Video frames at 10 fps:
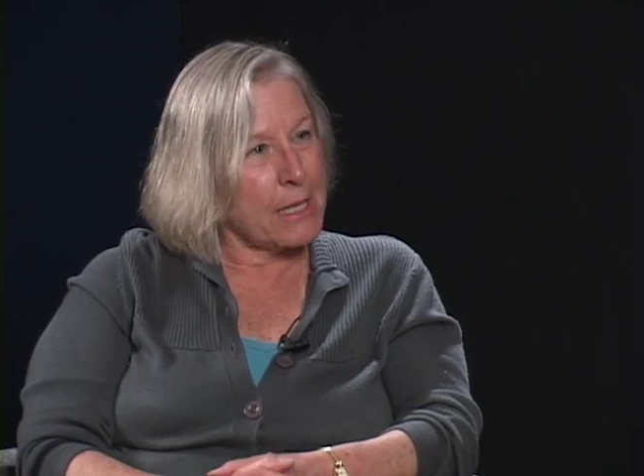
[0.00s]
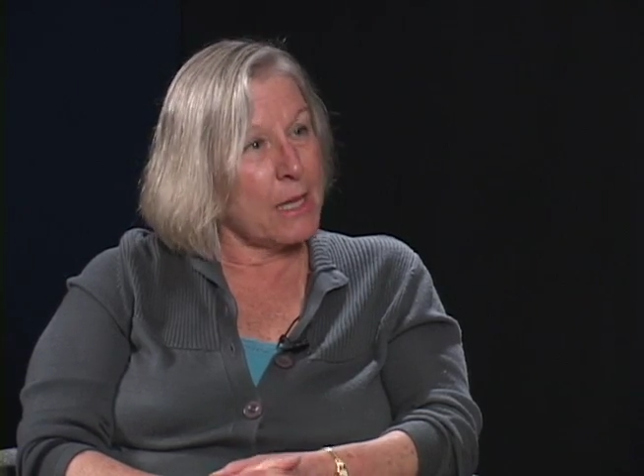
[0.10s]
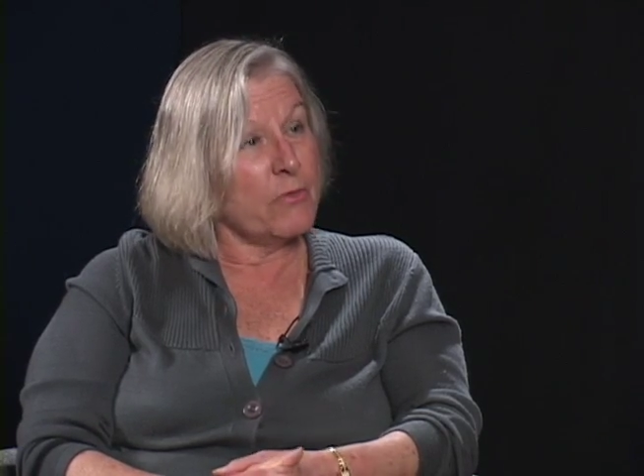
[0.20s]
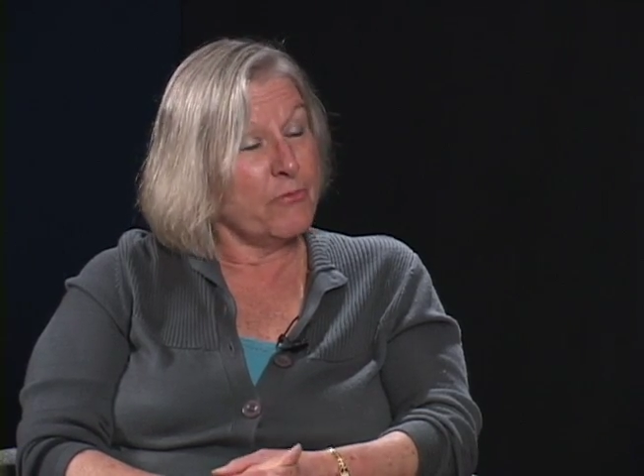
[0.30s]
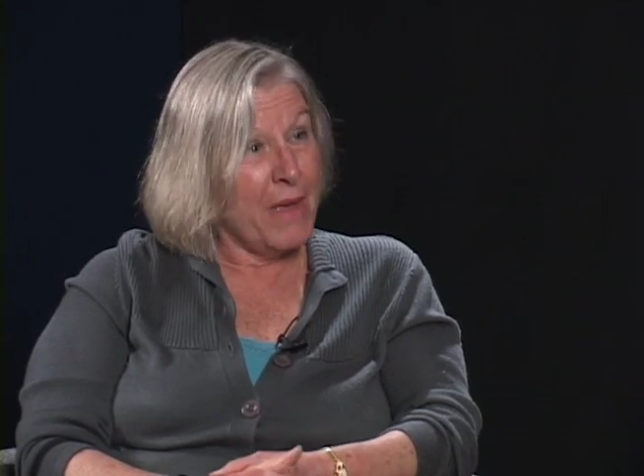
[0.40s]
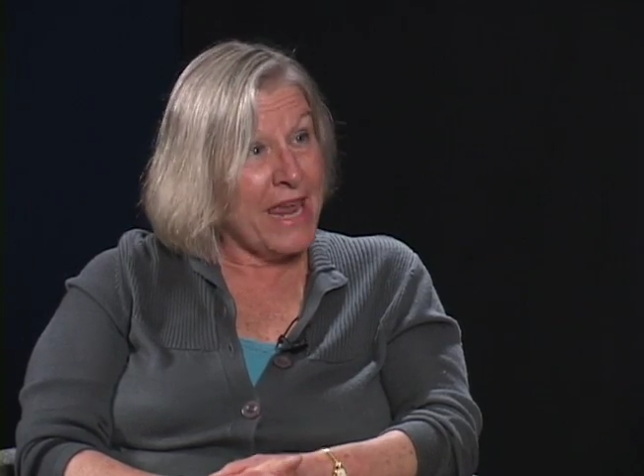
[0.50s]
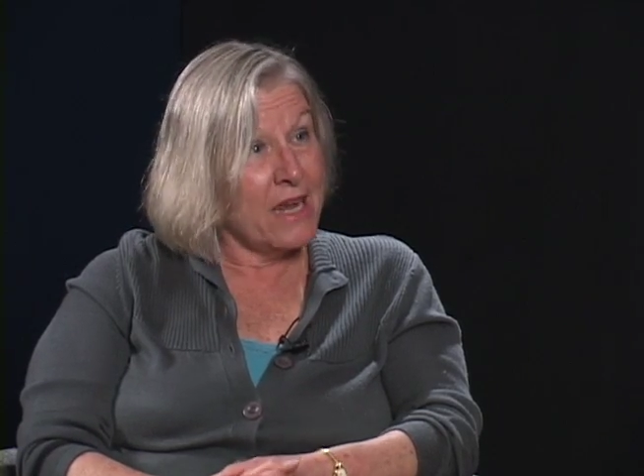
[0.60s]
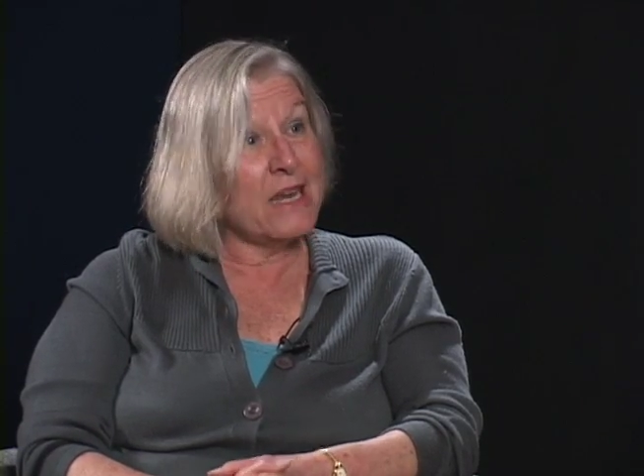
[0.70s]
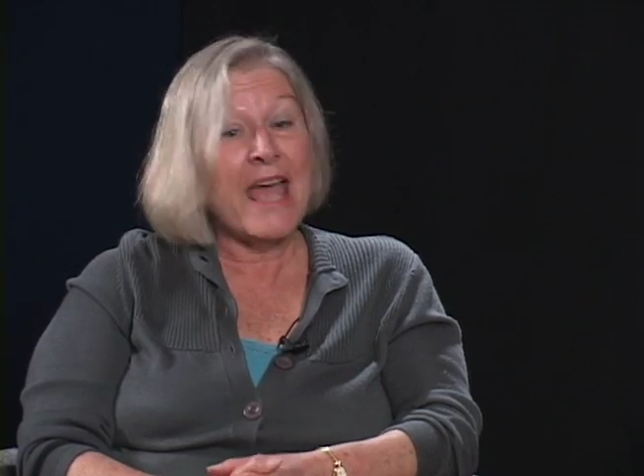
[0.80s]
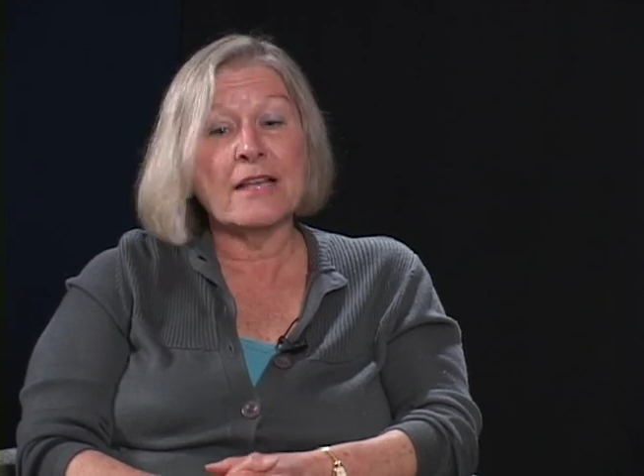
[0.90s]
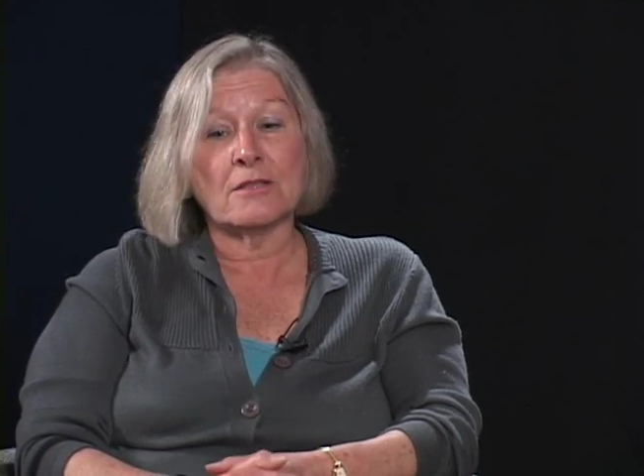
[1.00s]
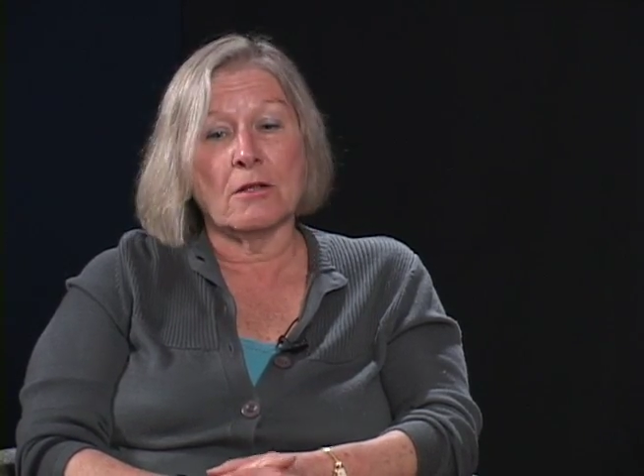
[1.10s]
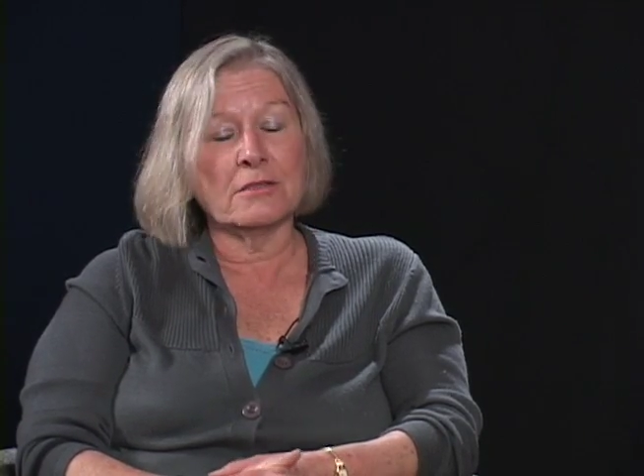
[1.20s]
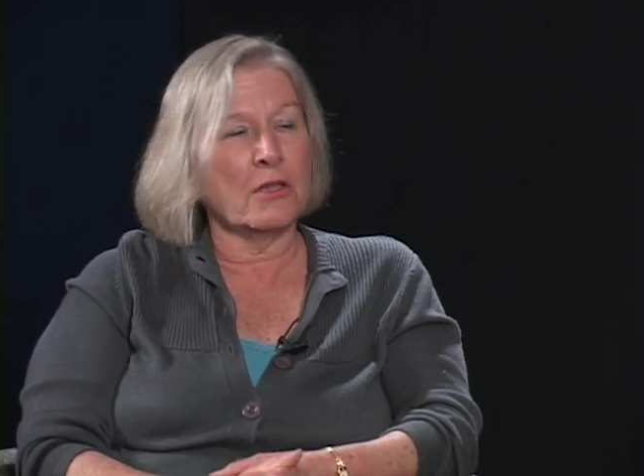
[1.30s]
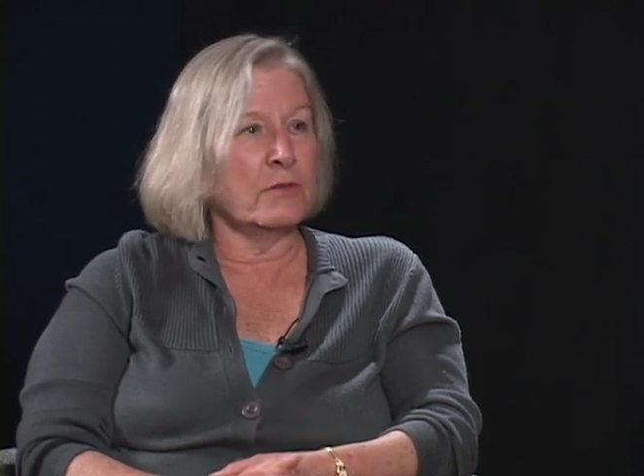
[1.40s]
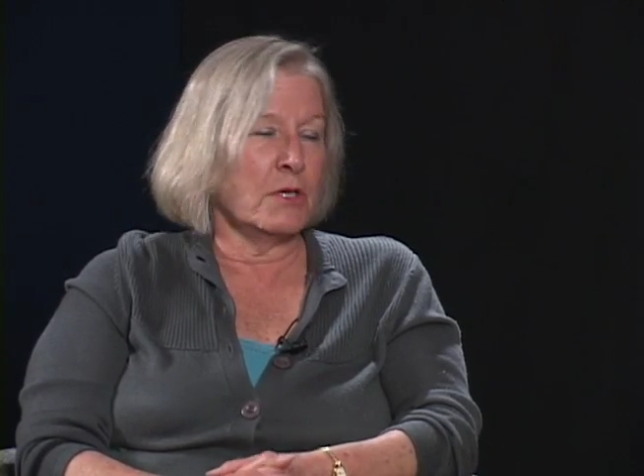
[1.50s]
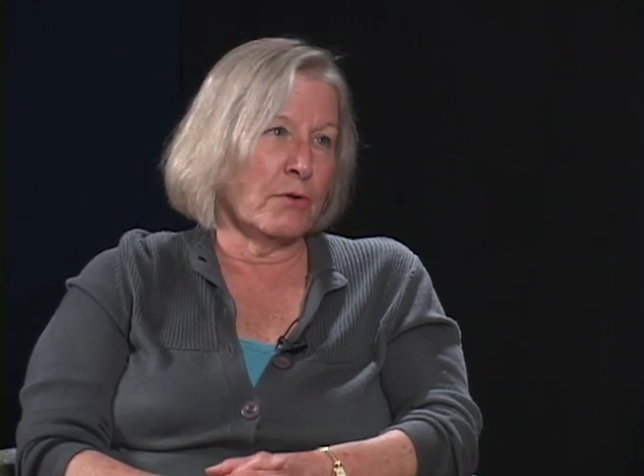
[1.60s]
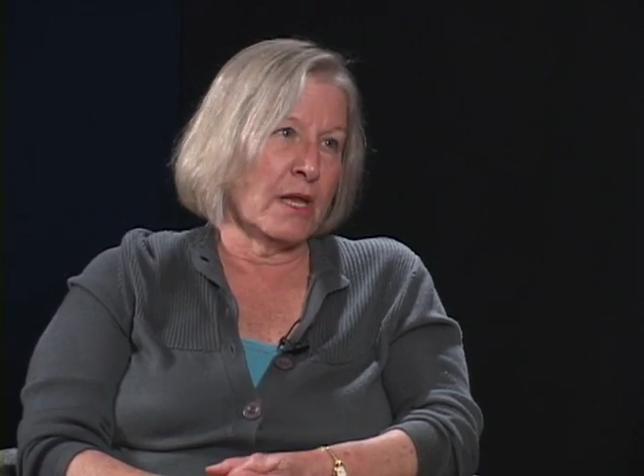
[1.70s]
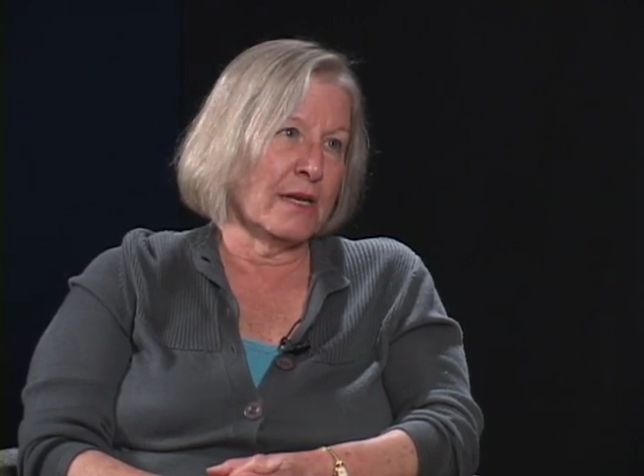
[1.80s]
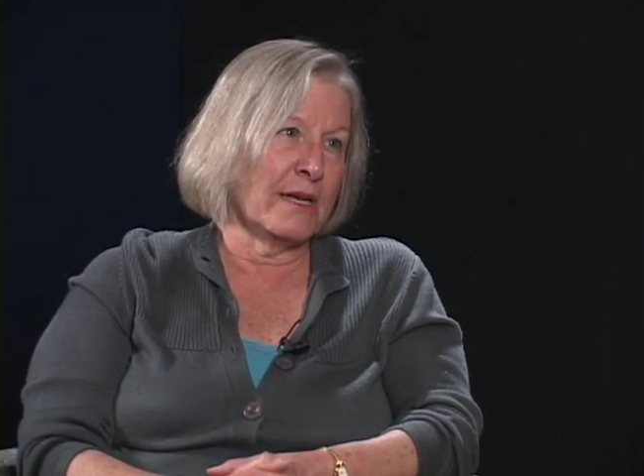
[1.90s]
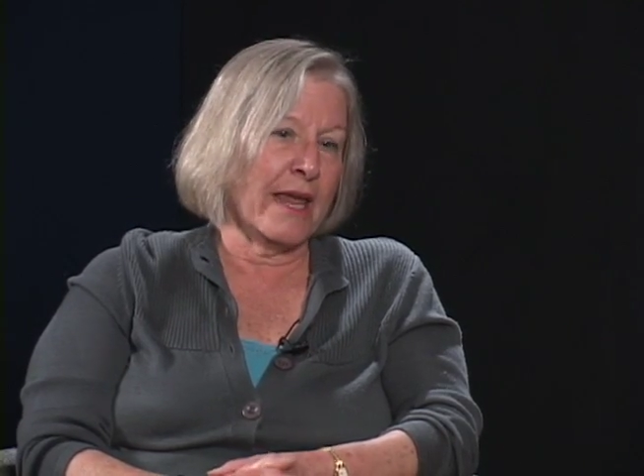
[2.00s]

Club of Maine has also donated